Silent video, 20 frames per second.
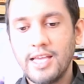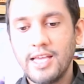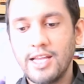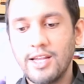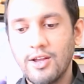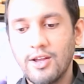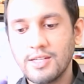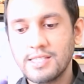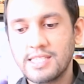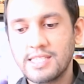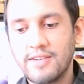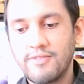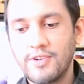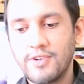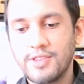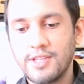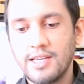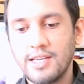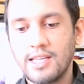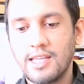he lost
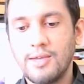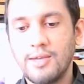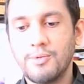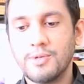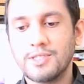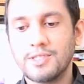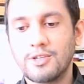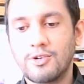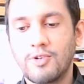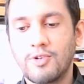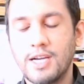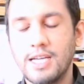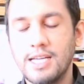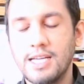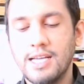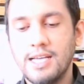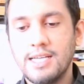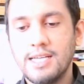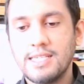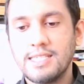everything, he was a
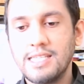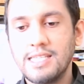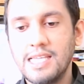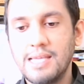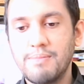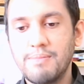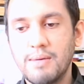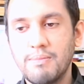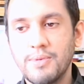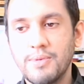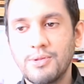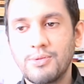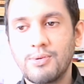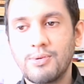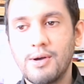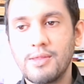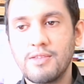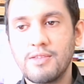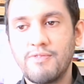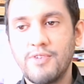great team member
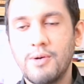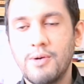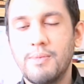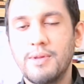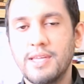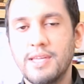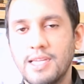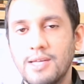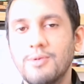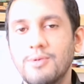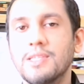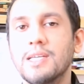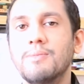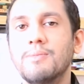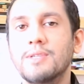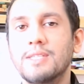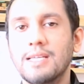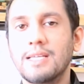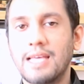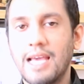throughout the film, and then he was
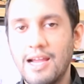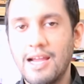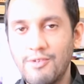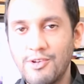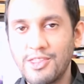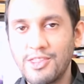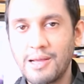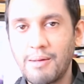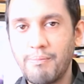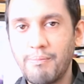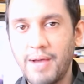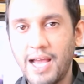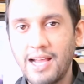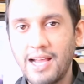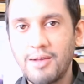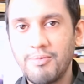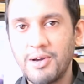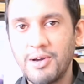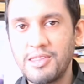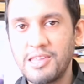able to get everything
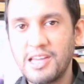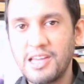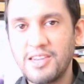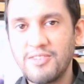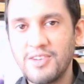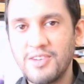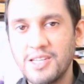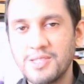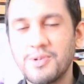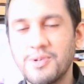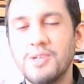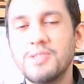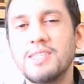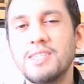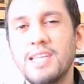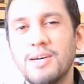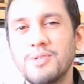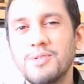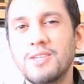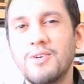back by the end of it as well.
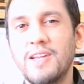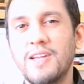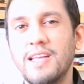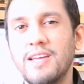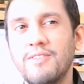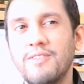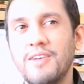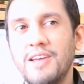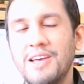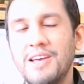So that was kind of